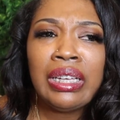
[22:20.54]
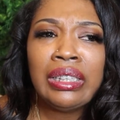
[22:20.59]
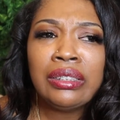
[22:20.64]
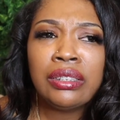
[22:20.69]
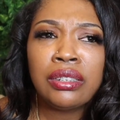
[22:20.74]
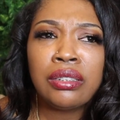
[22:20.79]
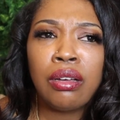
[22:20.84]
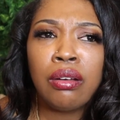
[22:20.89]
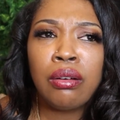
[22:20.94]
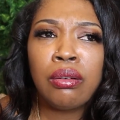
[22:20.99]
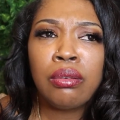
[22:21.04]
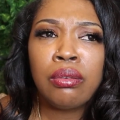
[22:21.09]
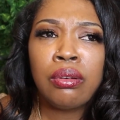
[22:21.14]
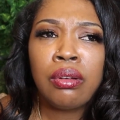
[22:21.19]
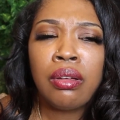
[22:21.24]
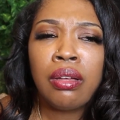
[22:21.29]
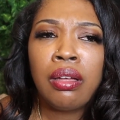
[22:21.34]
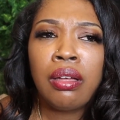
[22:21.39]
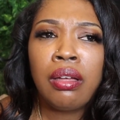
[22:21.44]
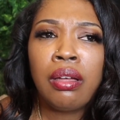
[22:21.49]
So
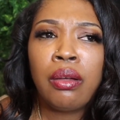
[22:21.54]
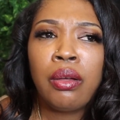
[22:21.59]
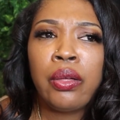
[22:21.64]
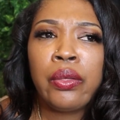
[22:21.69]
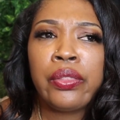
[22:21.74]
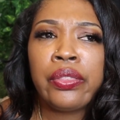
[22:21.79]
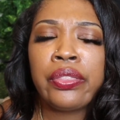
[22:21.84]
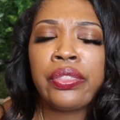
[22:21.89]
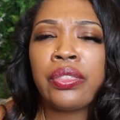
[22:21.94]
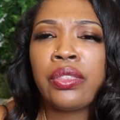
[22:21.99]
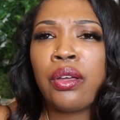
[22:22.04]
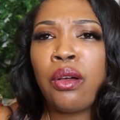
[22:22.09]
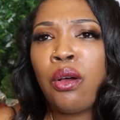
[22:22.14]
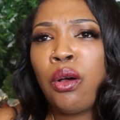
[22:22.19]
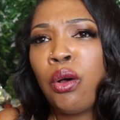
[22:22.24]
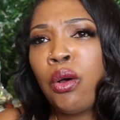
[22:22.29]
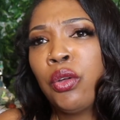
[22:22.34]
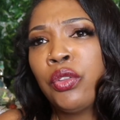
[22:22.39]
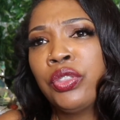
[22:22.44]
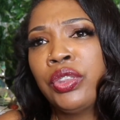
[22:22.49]
the
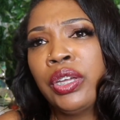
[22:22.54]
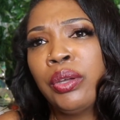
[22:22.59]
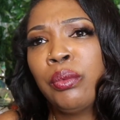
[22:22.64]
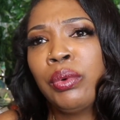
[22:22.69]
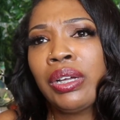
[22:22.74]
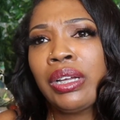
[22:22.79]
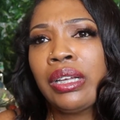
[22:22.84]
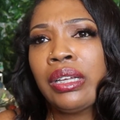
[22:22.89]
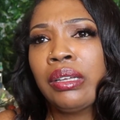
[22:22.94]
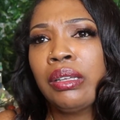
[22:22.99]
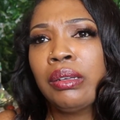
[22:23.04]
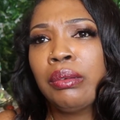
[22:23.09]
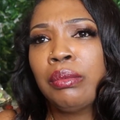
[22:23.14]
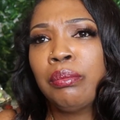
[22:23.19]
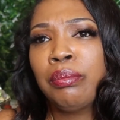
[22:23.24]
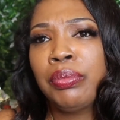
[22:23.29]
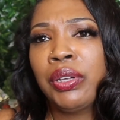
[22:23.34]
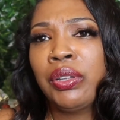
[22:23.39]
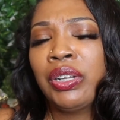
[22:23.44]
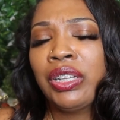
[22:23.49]
whole thing with
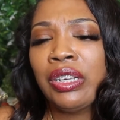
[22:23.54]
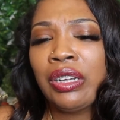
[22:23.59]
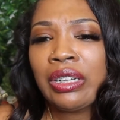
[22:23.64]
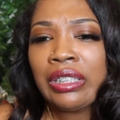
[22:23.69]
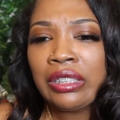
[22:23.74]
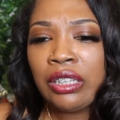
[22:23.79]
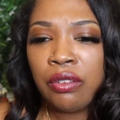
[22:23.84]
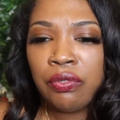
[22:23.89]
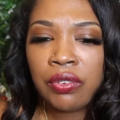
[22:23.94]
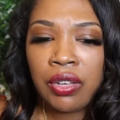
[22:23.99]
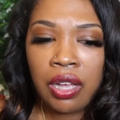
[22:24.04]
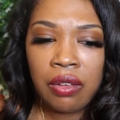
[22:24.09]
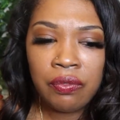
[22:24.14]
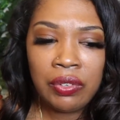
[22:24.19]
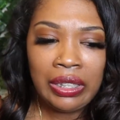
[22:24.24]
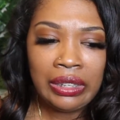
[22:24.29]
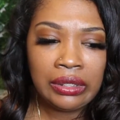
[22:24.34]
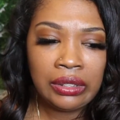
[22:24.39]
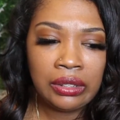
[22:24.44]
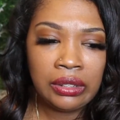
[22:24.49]
building your
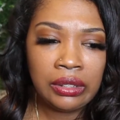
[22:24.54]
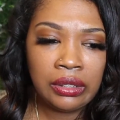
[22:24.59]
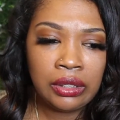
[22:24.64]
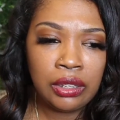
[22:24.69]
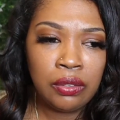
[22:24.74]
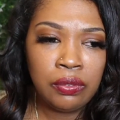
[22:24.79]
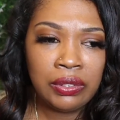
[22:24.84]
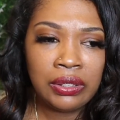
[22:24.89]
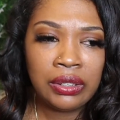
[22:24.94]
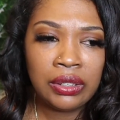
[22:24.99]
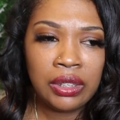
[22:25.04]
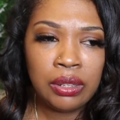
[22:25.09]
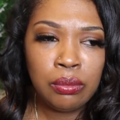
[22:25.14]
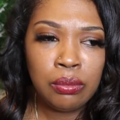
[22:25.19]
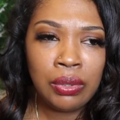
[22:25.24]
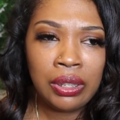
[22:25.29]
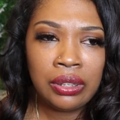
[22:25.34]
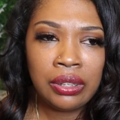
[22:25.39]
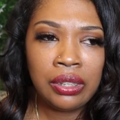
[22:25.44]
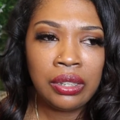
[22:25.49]
self-confidence and
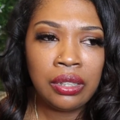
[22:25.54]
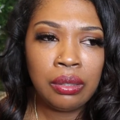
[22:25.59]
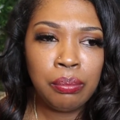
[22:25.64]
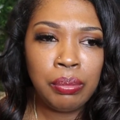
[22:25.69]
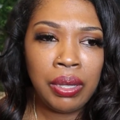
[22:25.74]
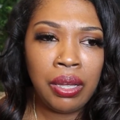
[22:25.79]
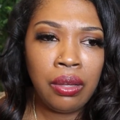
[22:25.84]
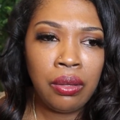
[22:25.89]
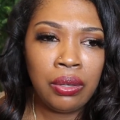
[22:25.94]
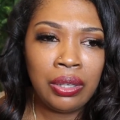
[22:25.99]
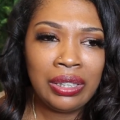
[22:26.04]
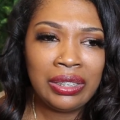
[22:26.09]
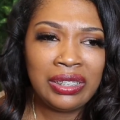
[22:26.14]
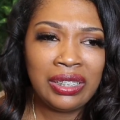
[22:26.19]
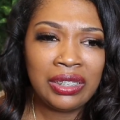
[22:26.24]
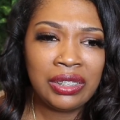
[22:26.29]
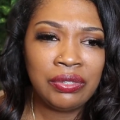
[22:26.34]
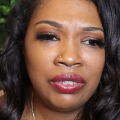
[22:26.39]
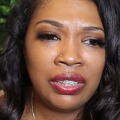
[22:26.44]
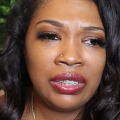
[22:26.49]
self-esteem, one thing about it
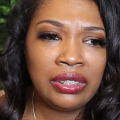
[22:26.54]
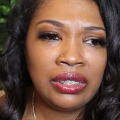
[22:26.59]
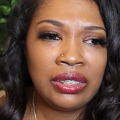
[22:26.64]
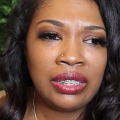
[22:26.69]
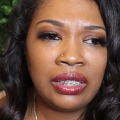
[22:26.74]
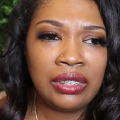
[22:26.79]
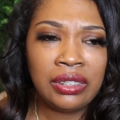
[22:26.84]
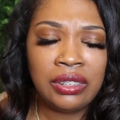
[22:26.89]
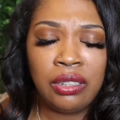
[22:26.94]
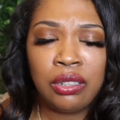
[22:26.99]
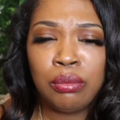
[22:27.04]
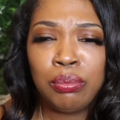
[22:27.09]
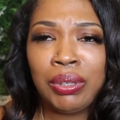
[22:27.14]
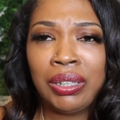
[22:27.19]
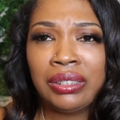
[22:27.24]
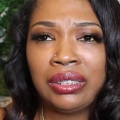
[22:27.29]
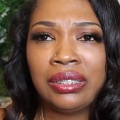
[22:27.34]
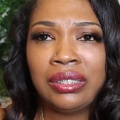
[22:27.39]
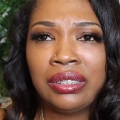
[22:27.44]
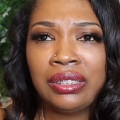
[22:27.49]
that's very sexy on a
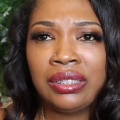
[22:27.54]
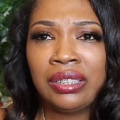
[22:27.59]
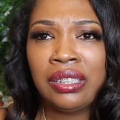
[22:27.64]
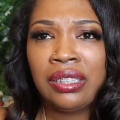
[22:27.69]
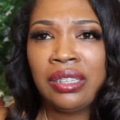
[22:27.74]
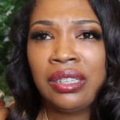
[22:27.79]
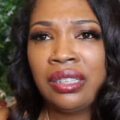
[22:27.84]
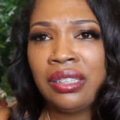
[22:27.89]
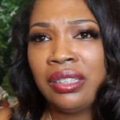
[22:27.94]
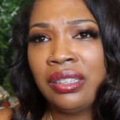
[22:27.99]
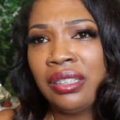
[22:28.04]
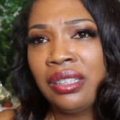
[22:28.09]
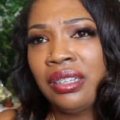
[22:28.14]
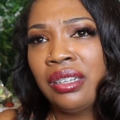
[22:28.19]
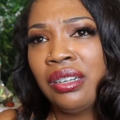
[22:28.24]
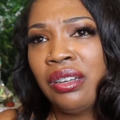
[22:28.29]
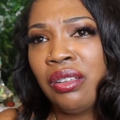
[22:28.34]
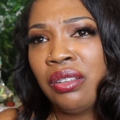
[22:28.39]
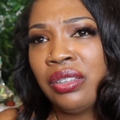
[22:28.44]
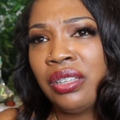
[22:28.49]
person is
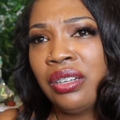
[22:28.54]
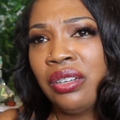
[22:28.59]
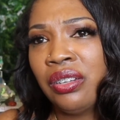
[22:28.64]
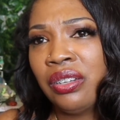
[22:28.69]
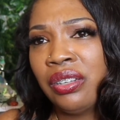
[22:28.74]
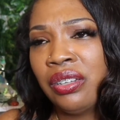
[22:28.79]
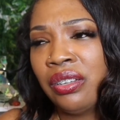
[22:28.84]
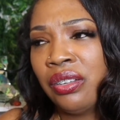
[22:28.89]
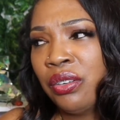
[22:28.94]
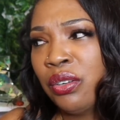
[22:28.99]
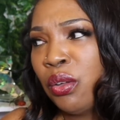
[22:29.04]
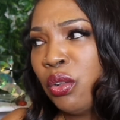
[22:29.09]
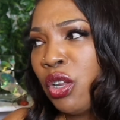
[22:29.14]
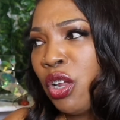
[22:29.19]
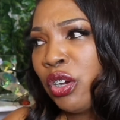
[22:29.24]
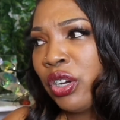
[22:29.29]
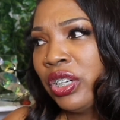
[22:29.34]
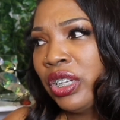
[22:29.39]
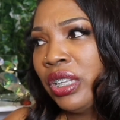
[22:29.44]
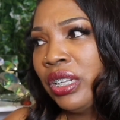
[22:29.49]
the no
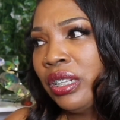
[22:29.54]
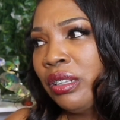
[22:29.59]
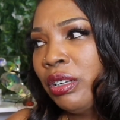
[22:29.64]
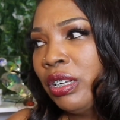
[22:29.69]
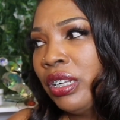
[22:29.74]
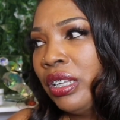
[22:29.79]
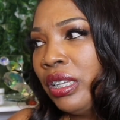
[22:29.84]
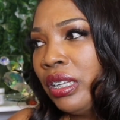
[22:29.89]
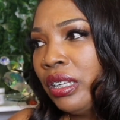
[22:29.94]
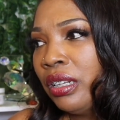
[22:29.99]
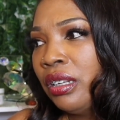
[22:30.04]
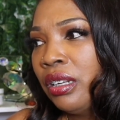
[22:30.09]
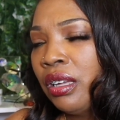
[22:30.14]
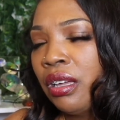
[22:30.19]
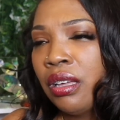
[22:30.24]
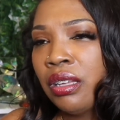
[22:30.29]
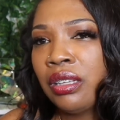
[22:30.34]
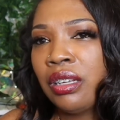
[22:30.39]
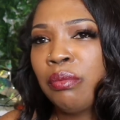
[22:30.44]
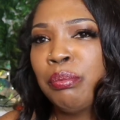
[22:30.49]
longer need the need
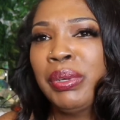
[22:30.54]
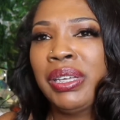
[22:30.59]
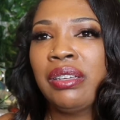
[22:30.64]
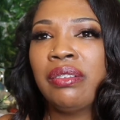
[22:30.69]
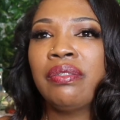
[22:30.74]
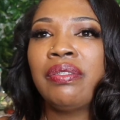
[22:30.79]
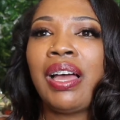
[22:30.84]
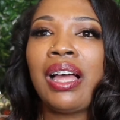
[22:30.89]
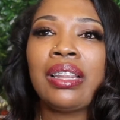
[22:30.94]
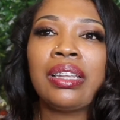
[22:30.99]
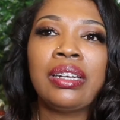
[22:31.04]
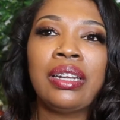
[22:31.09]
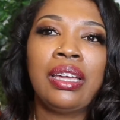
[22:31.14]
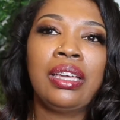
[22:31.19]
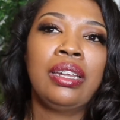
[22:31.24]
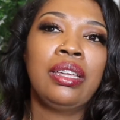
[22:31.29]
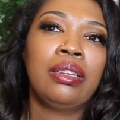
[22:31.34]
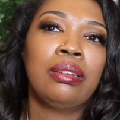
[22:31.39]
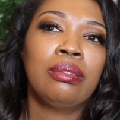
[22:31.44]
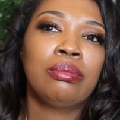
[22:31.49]
of being
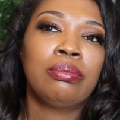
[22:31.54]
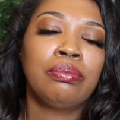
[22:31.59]
validated.